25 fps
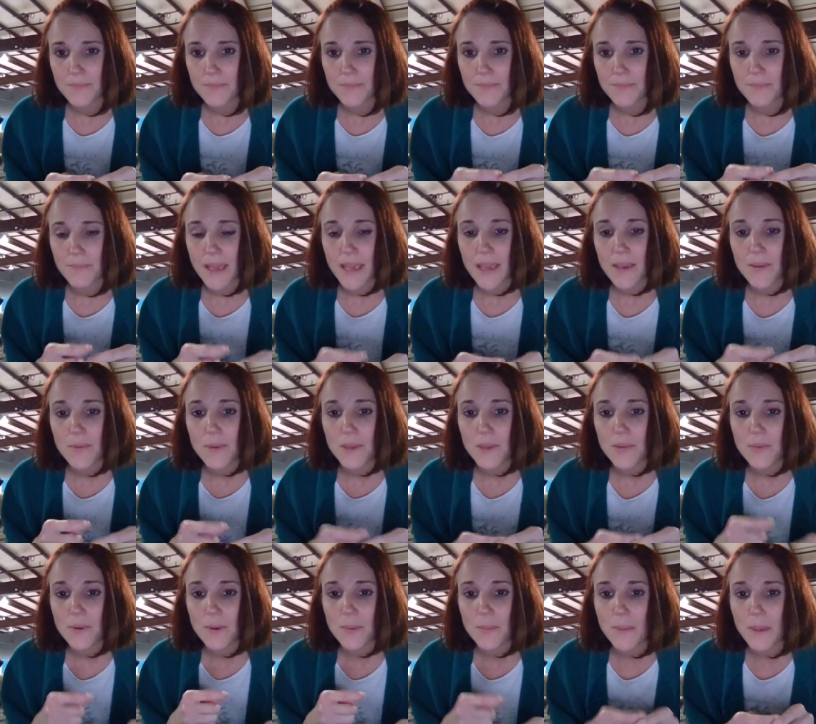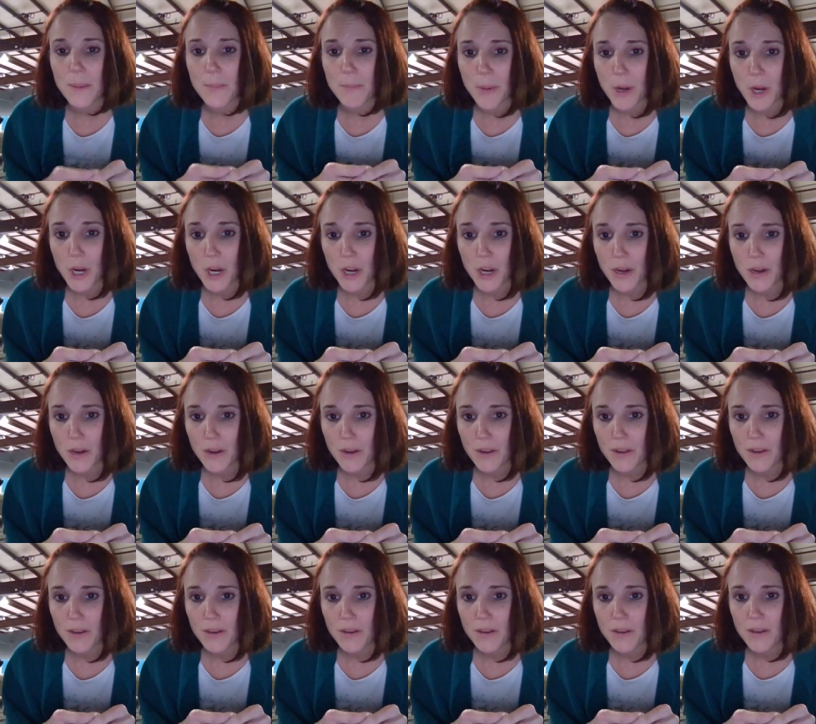May we remember
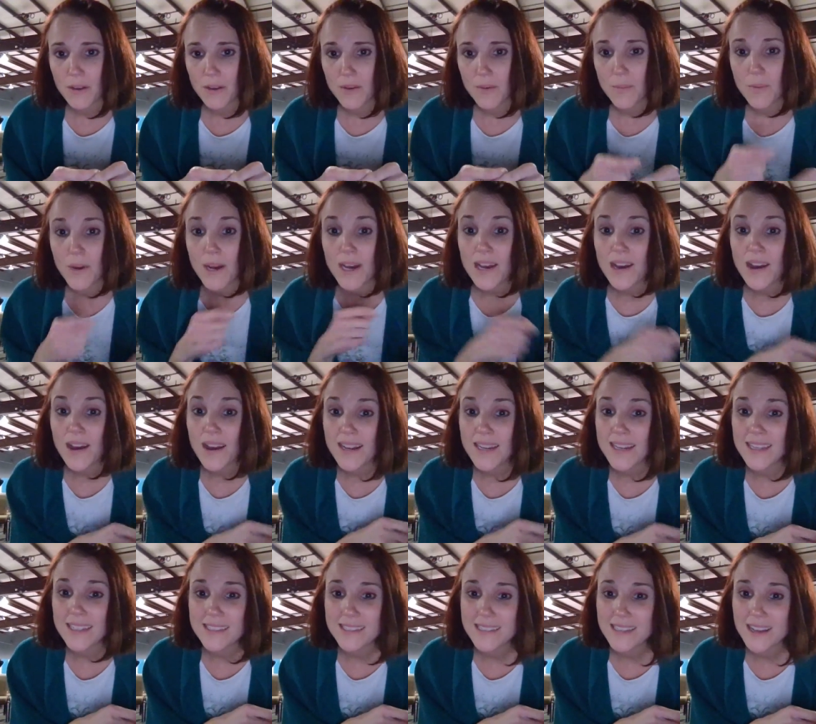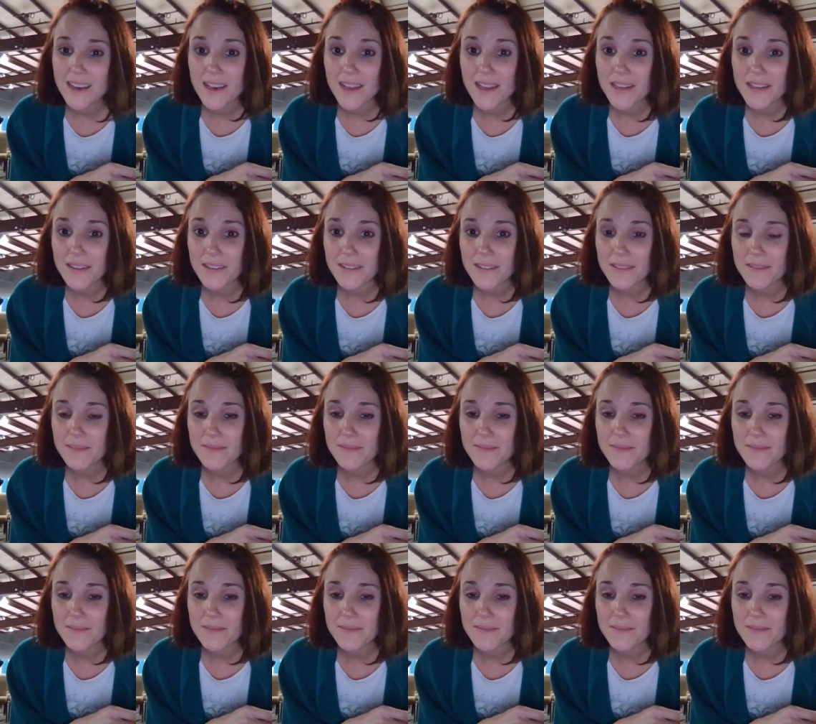what God has done.